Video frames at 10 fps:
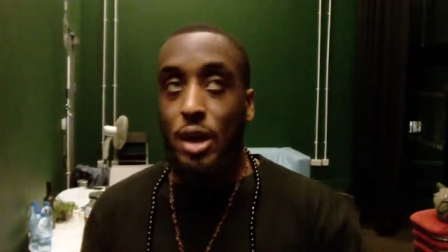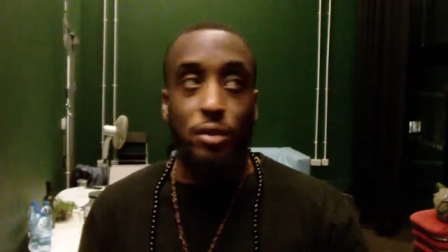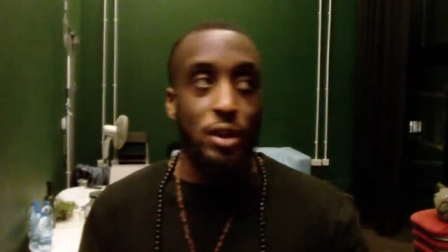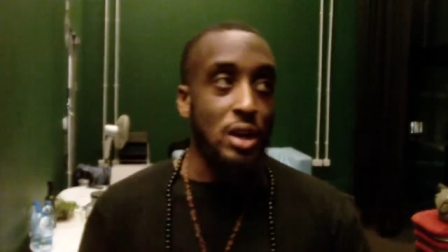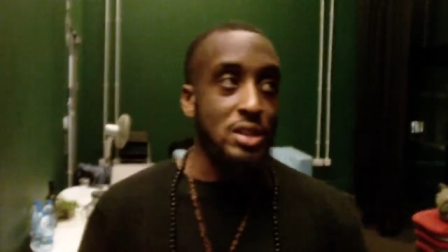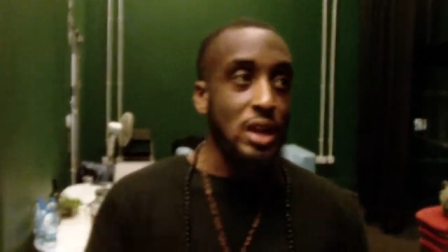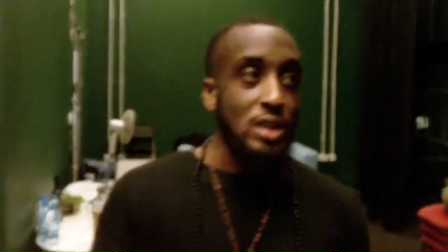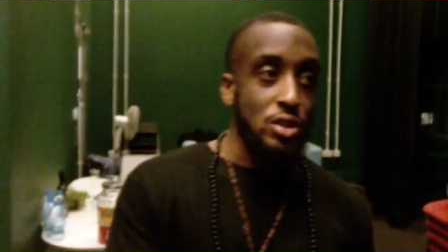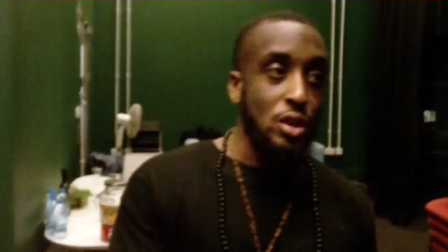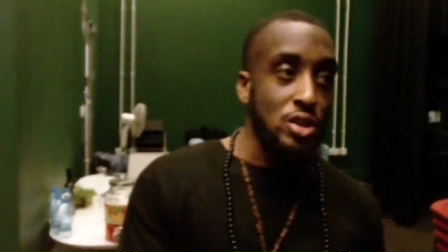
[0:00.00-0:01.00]
For the answer I
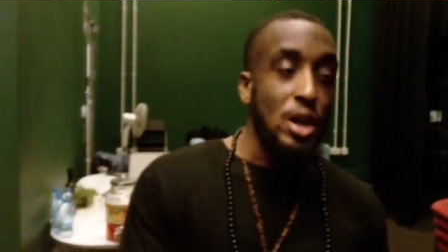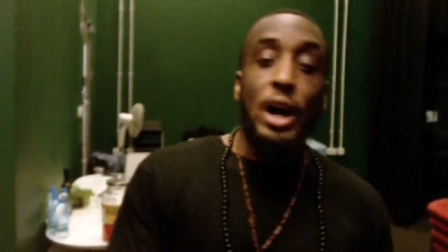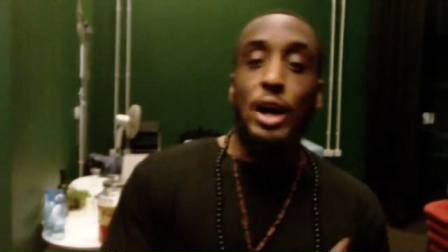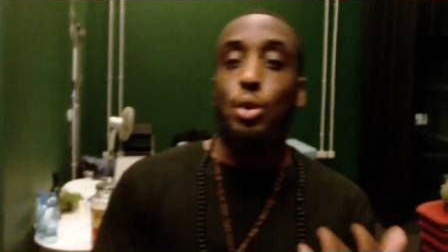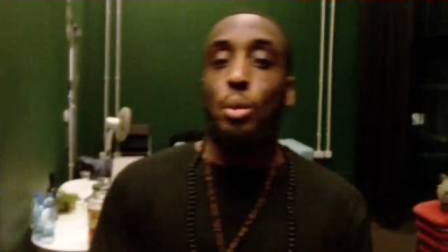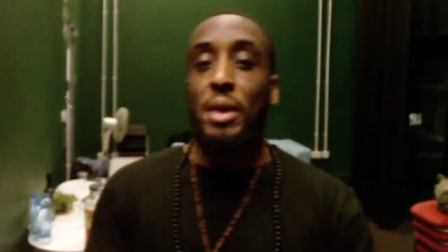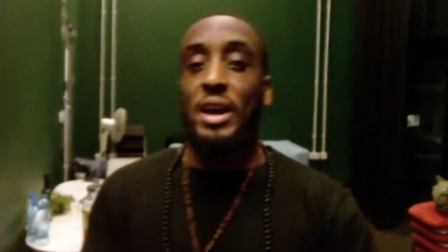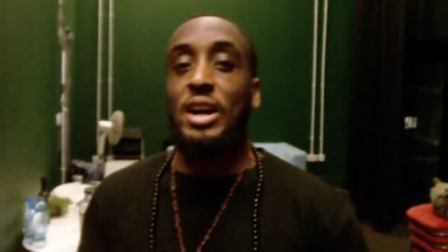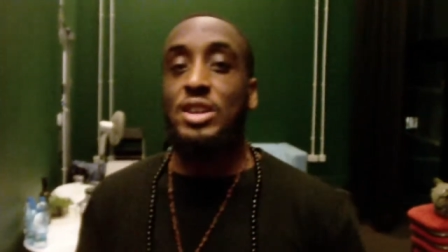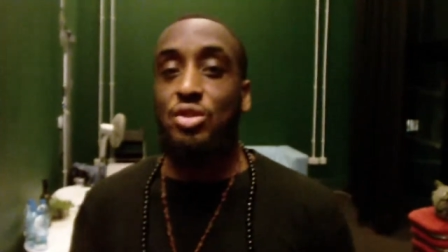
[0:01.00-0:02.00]
search, I know
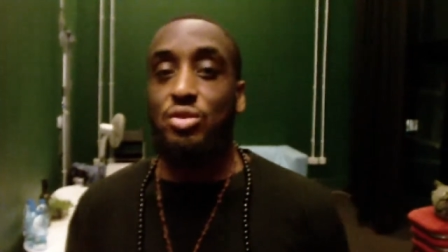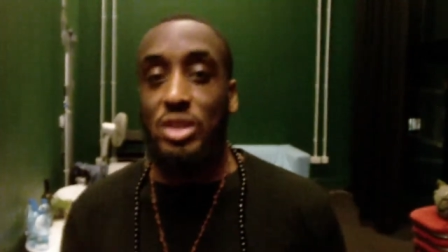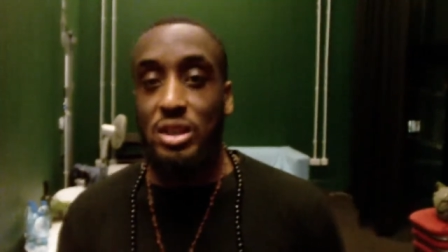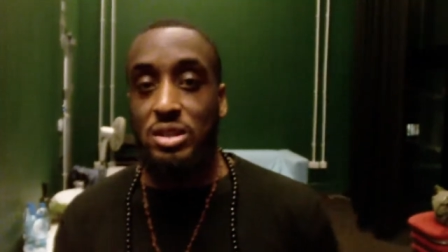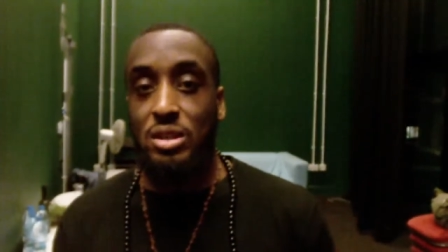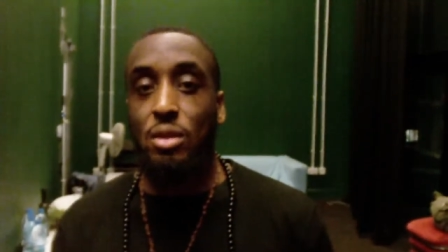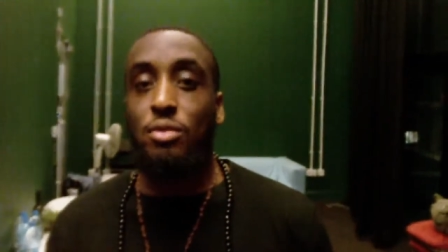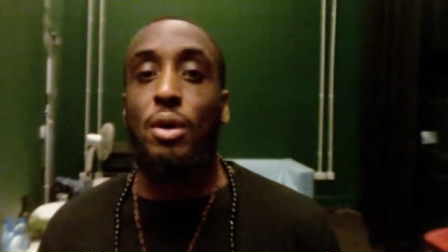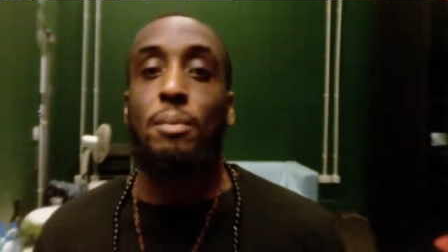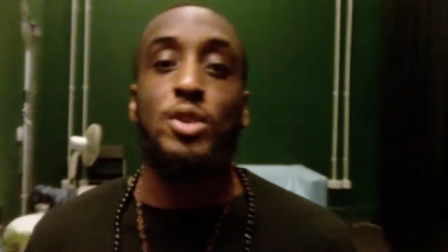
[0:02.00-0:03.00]
mankind's created
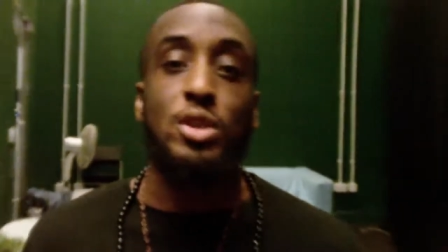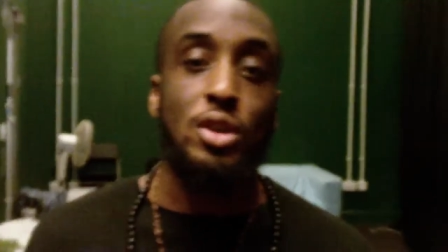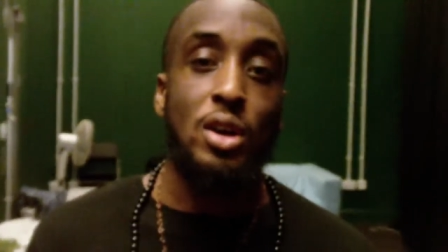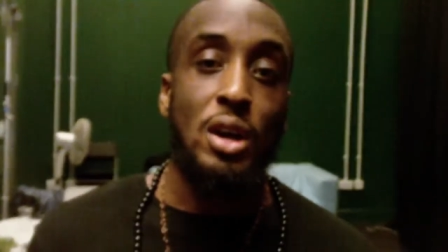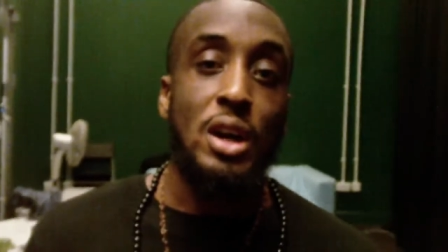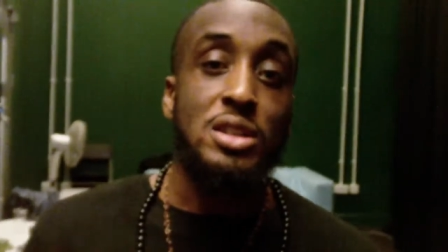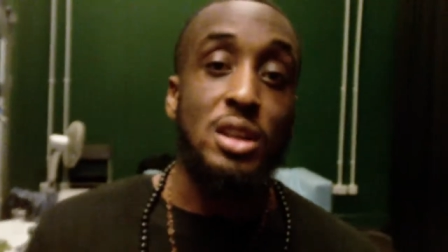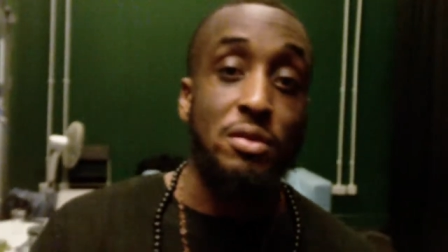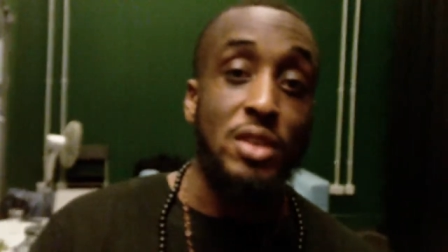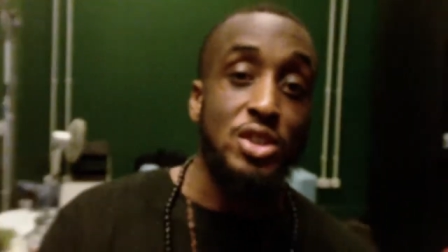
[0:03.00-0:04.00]
from the dirt to
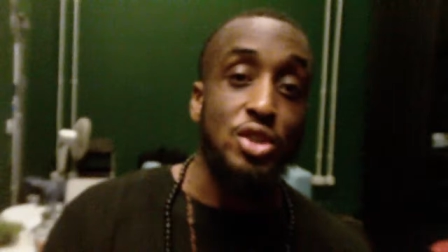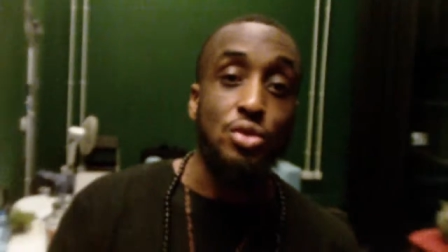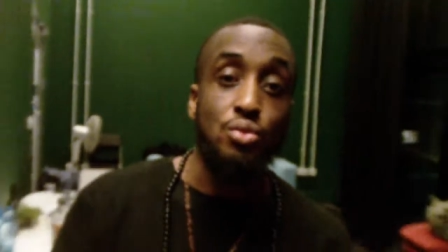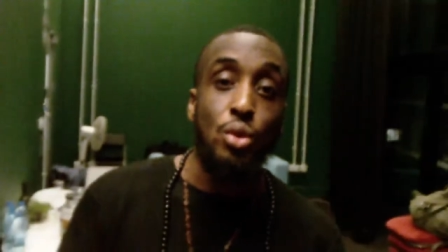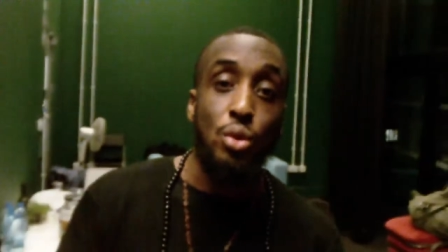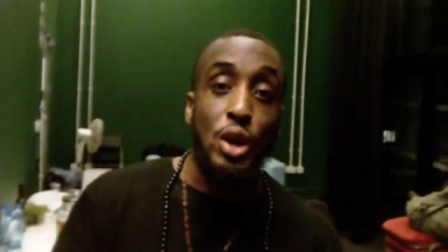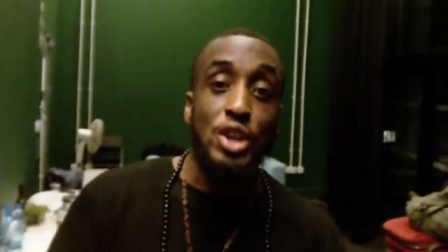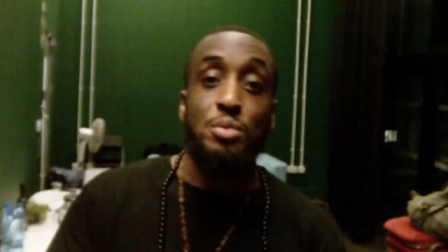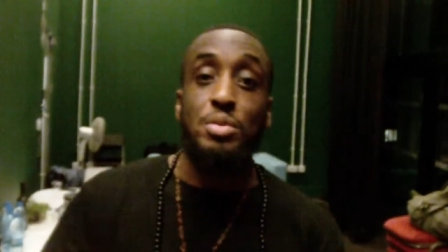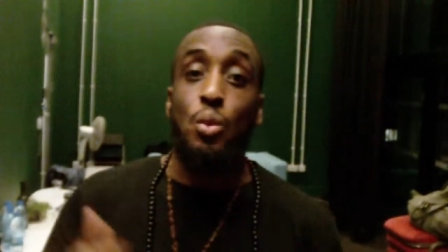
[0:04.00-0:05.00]
live naturally, to rule,
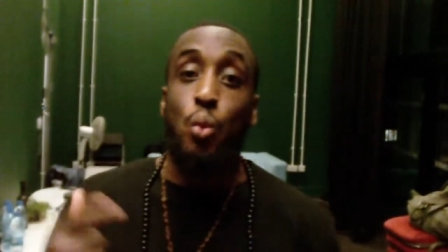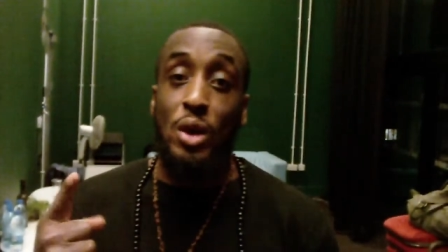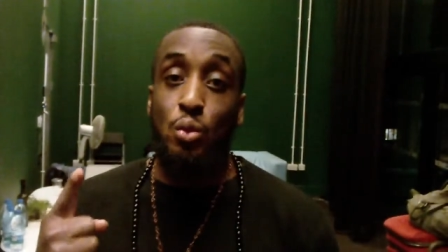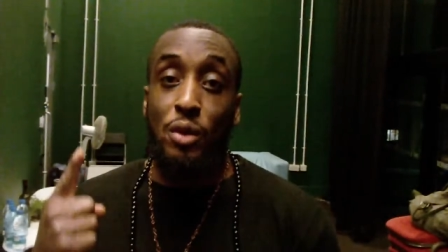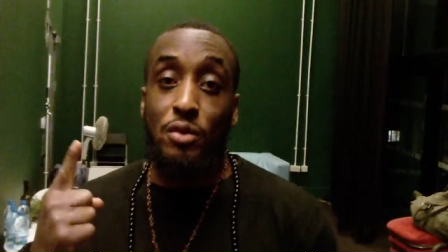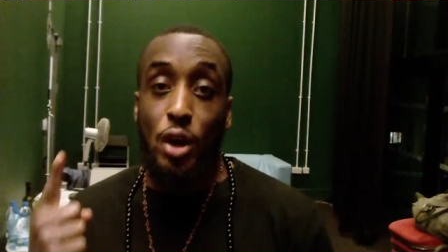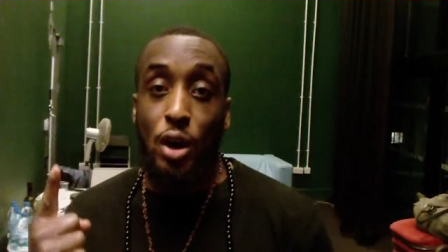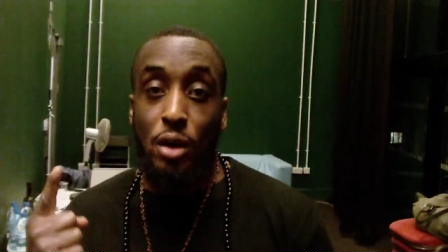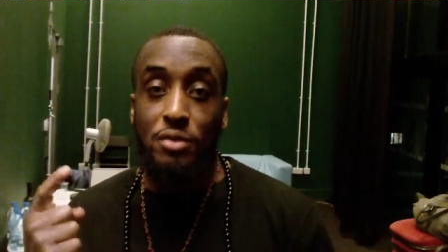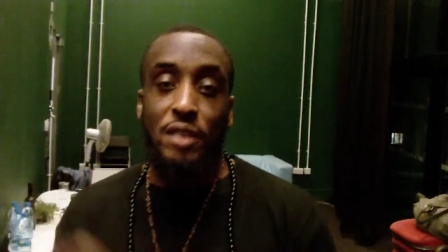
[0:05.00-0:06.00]
to be one with the
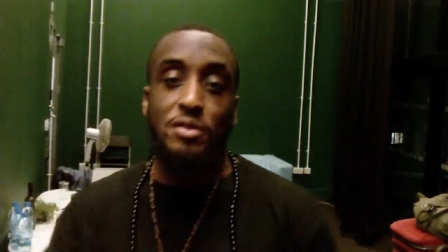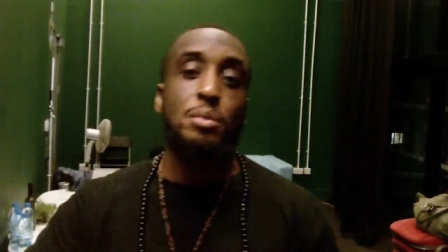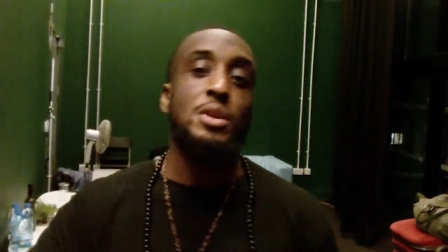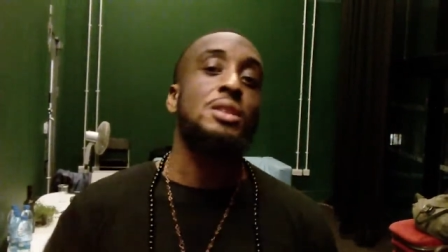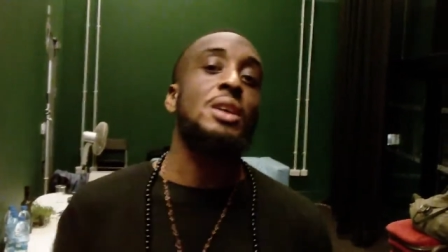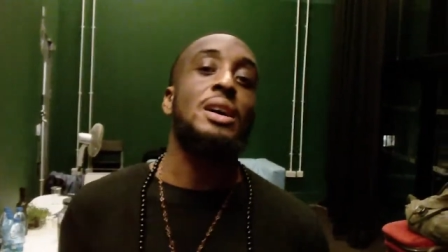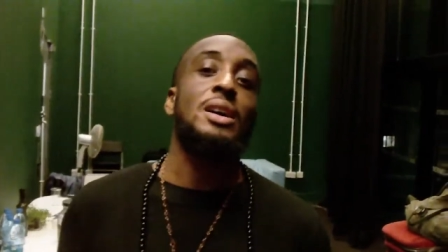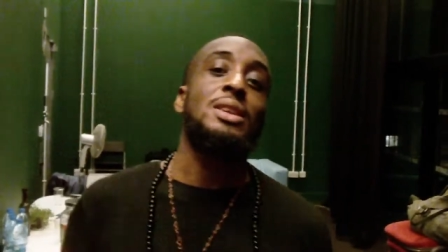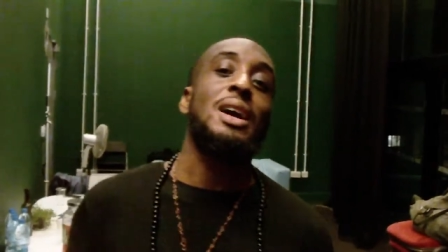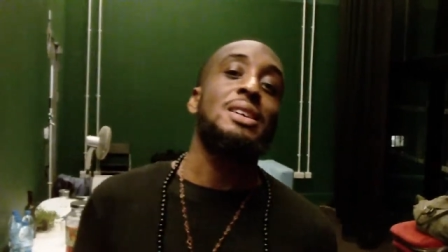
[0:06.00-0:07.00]
earth, to have dominion. I
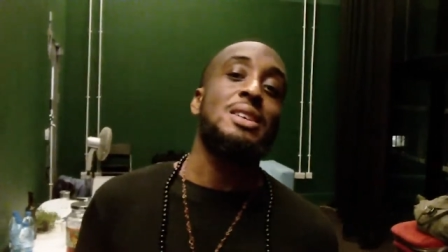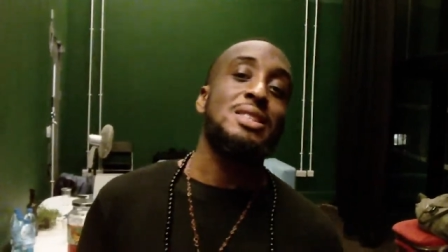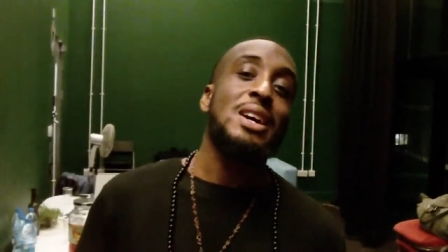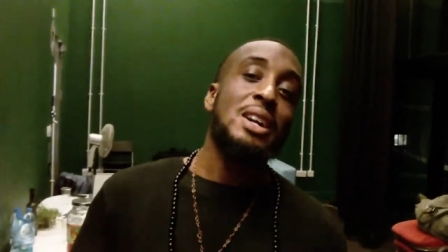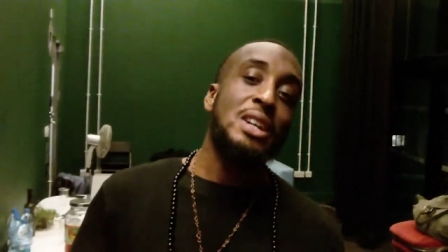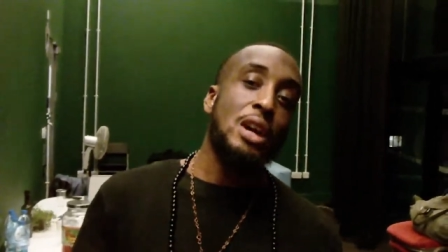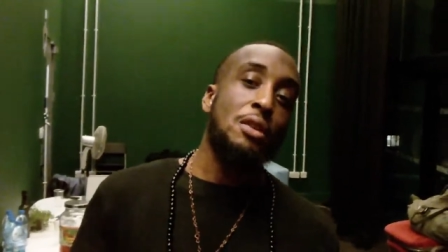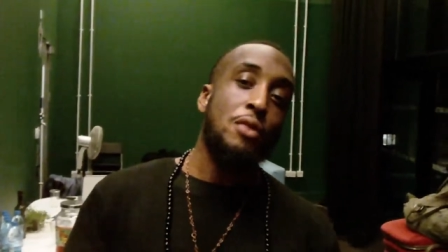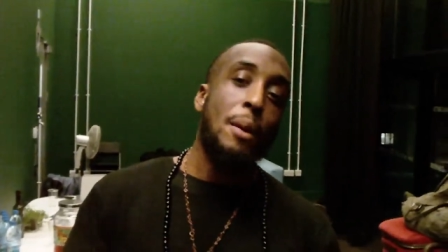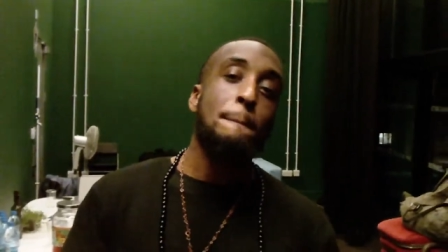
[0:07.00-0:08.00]
unite as king
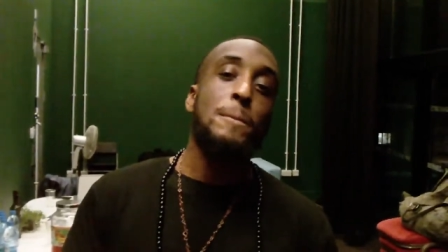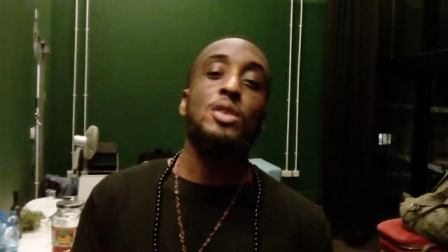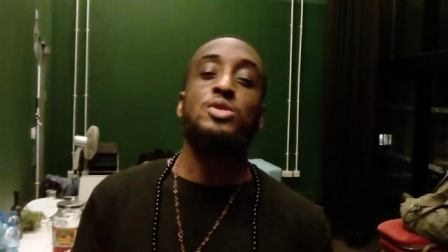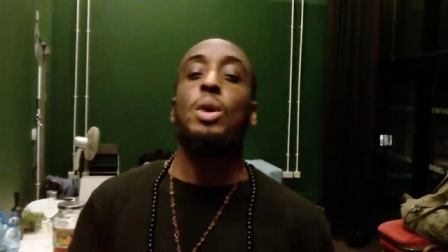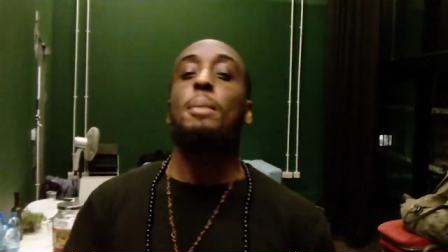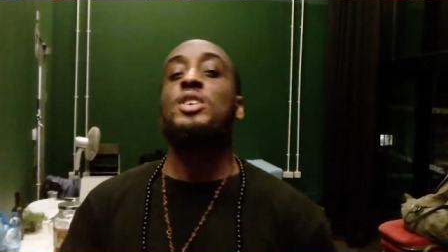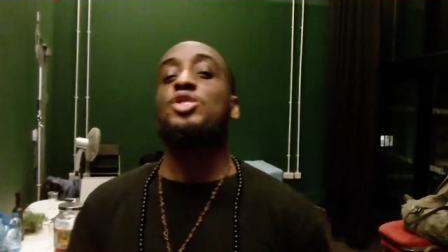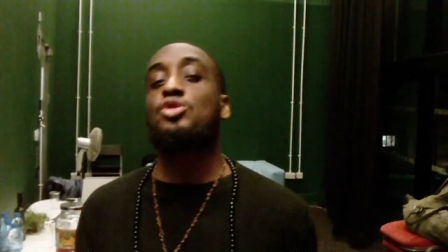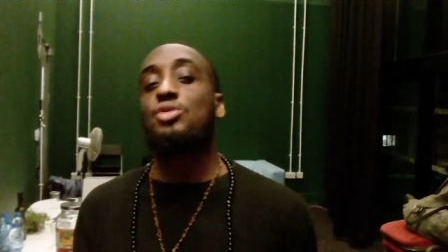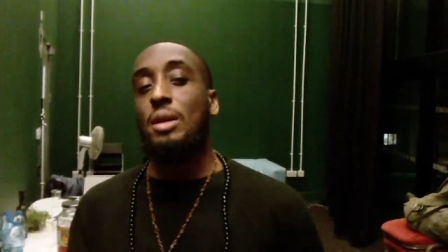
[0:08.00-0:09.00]
from birth, so I'm
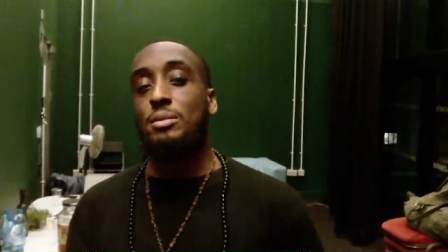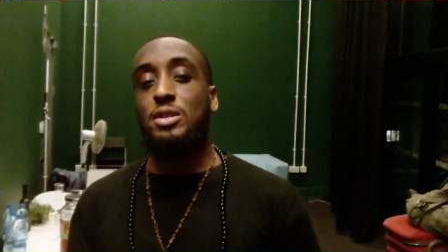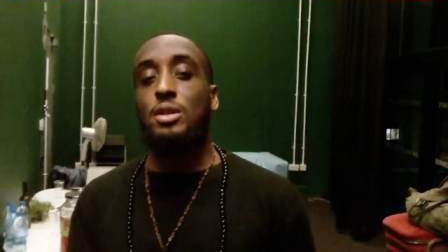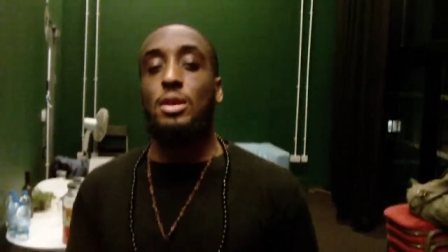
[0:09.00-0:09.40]
trapped